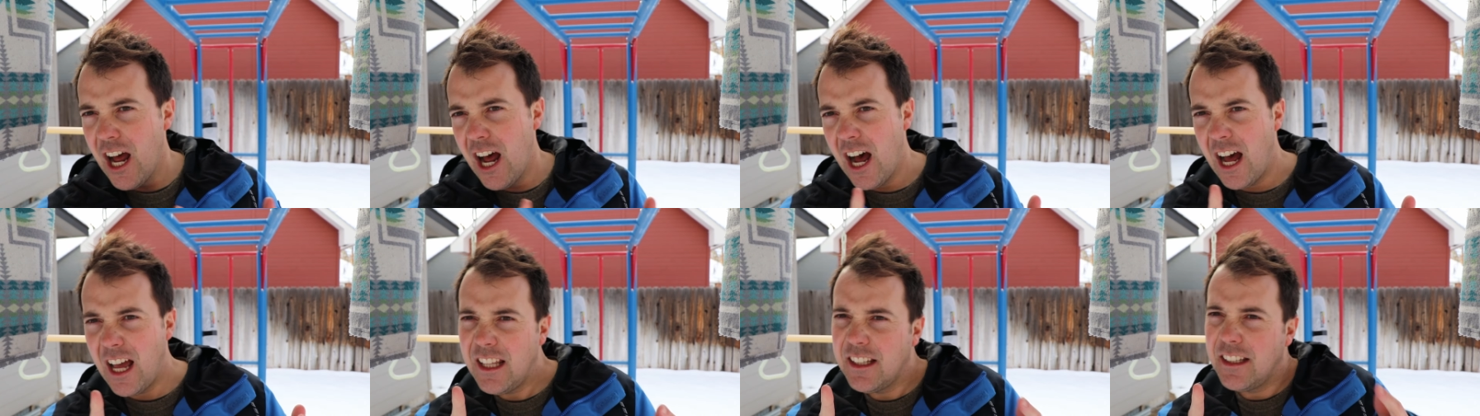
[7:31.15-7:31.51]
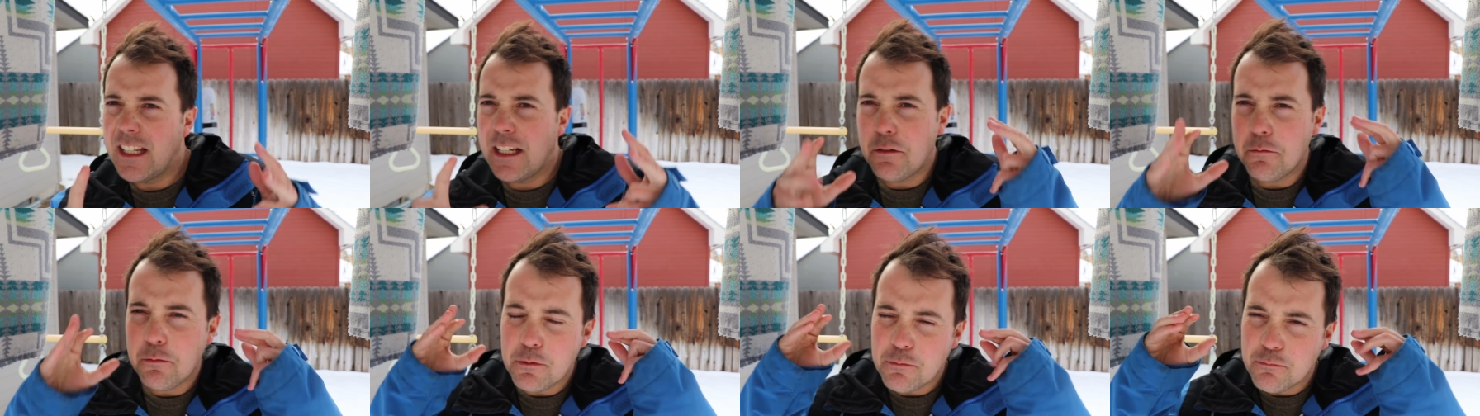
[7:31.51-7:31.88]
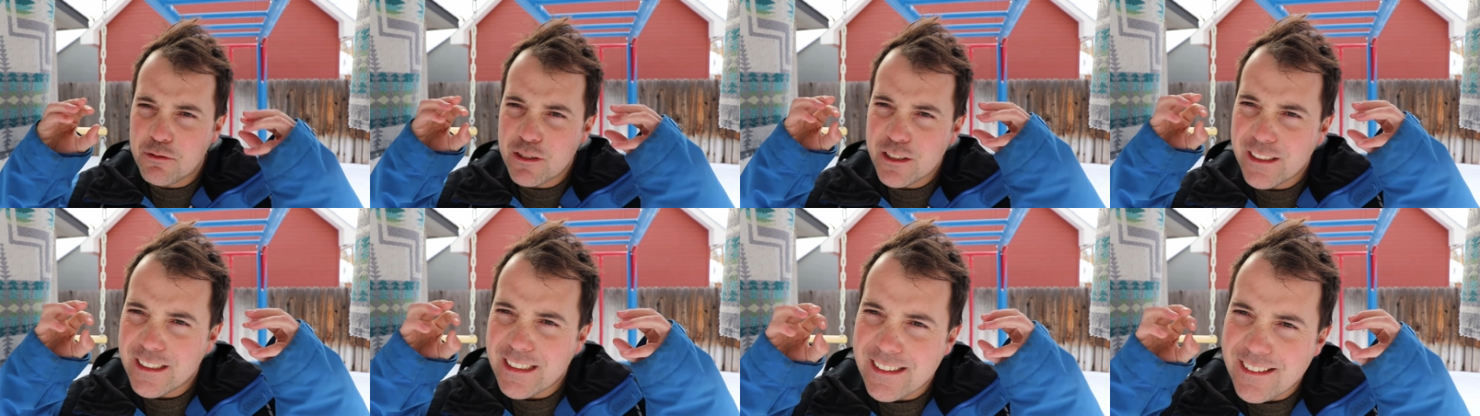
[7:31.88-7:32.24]
I like will
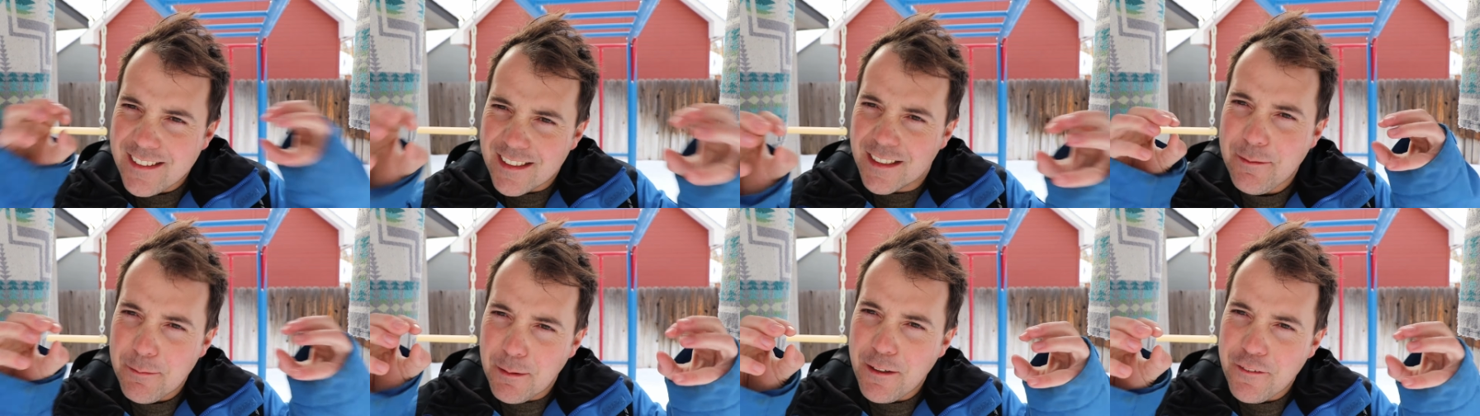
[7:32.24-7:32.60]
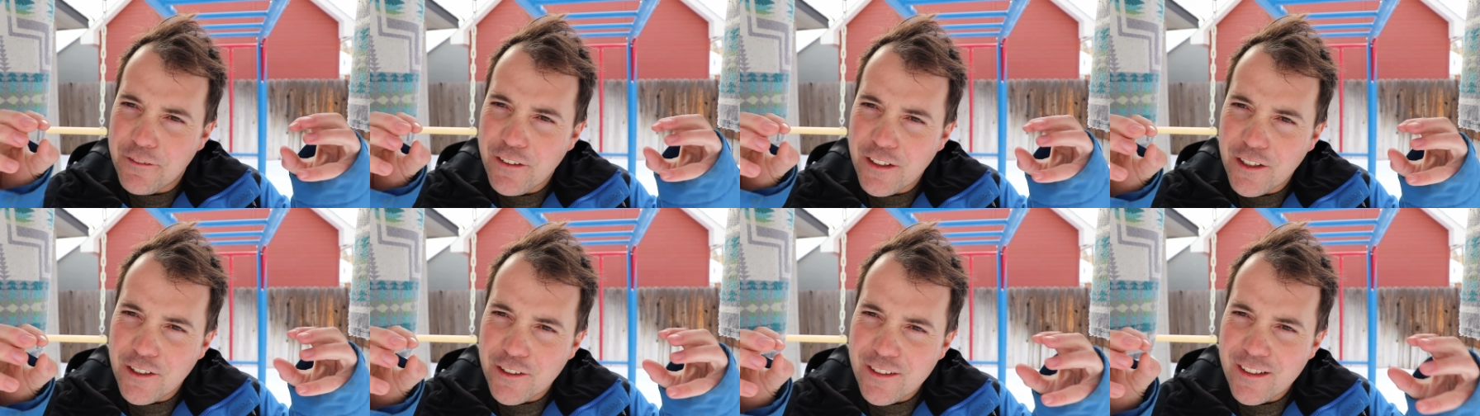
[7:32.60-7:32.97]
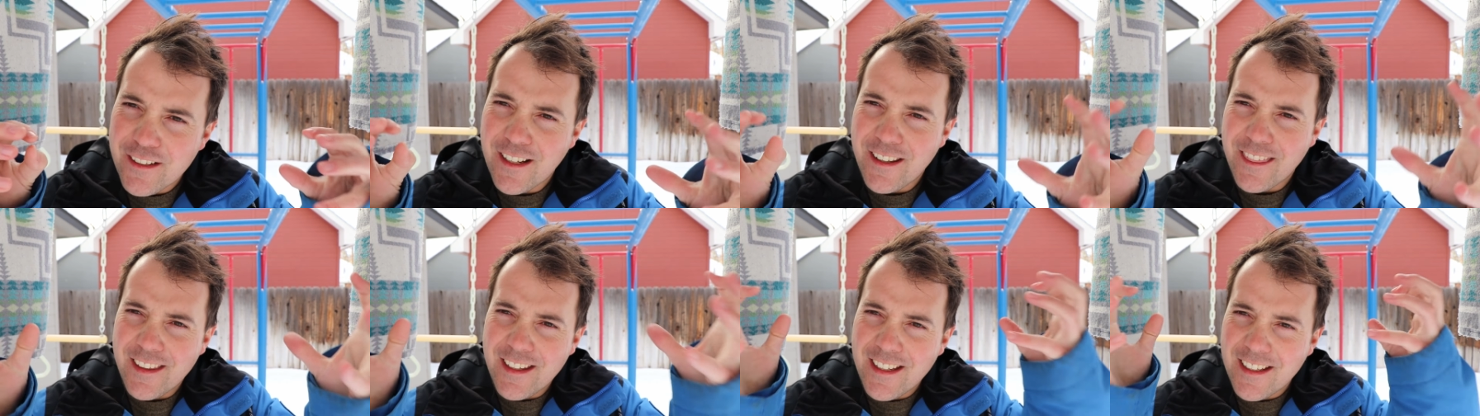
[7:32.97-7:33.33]
really dig my fingers
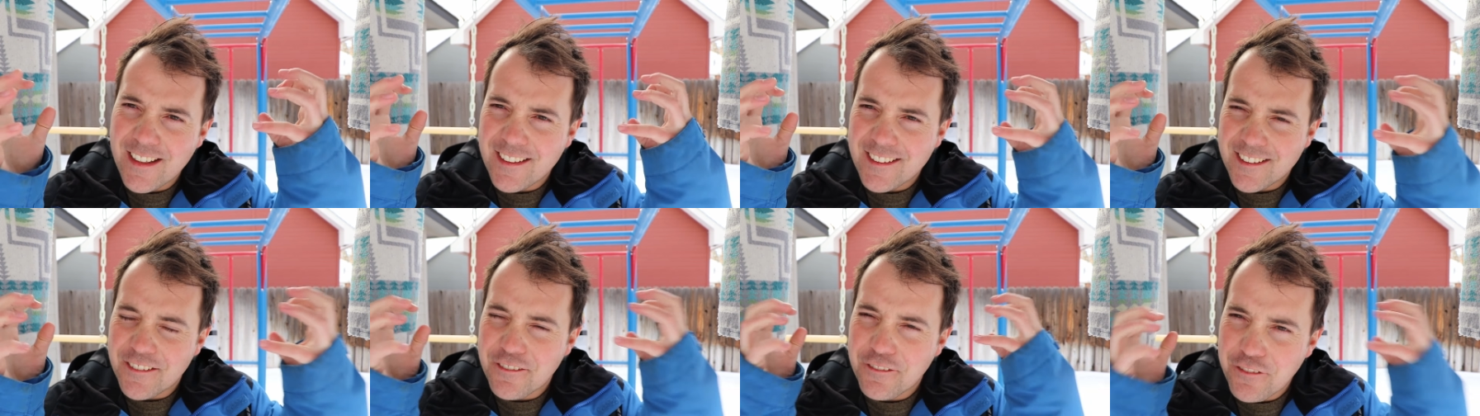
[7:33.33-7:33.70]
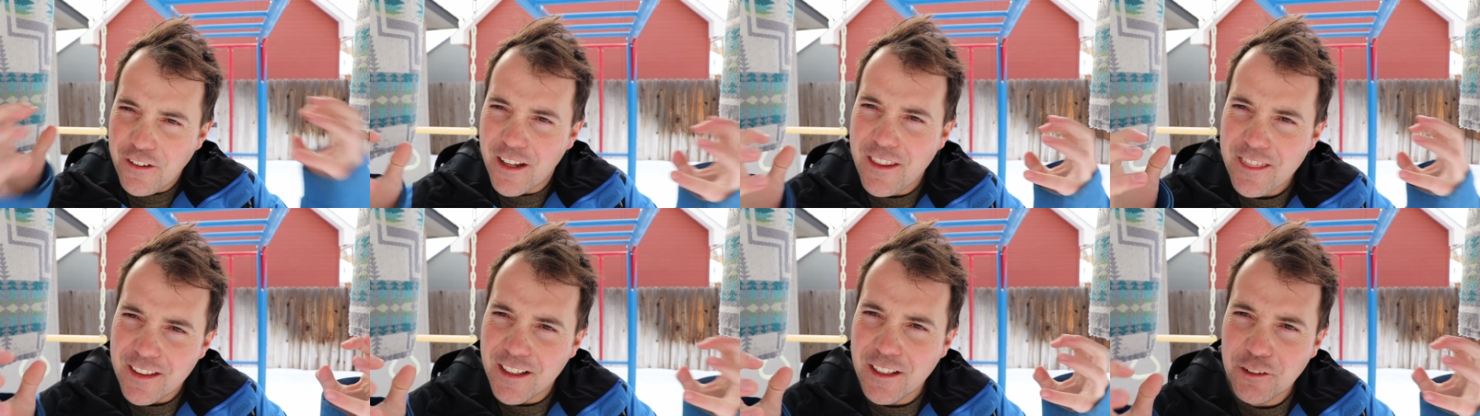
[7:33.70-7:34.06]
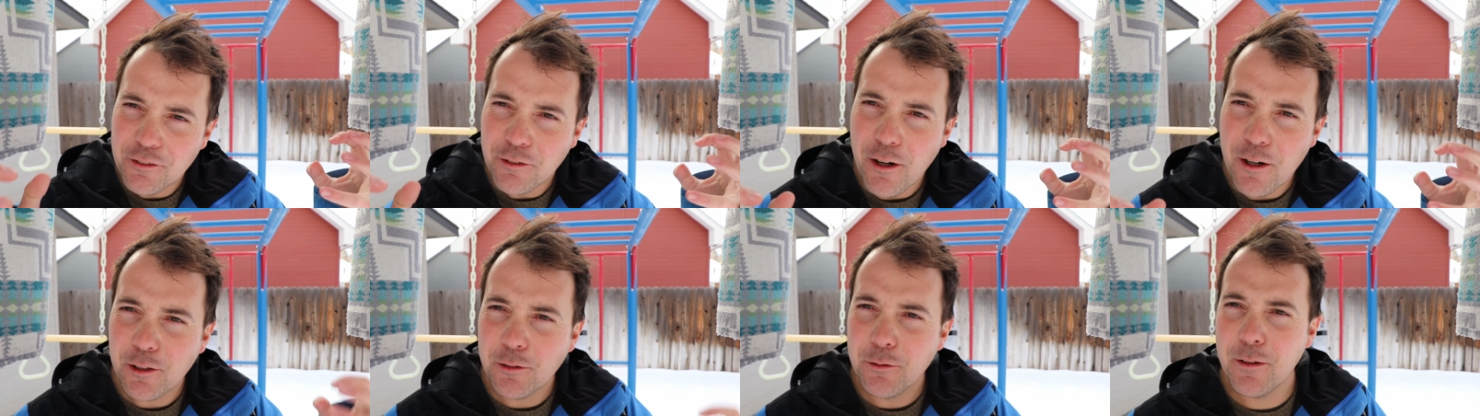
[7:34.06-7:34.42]
into things and find things
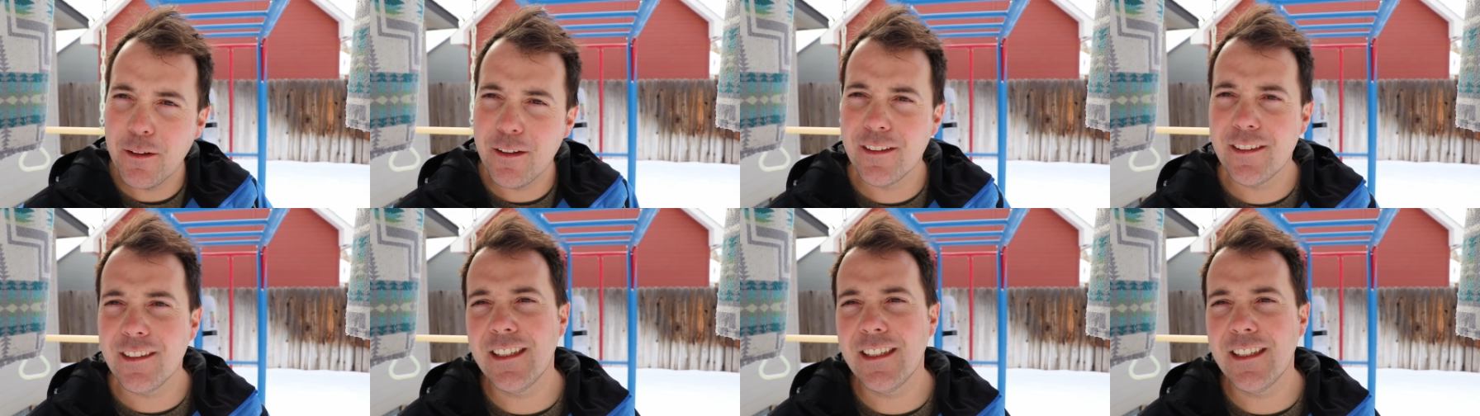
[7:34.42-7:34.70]
wrong with the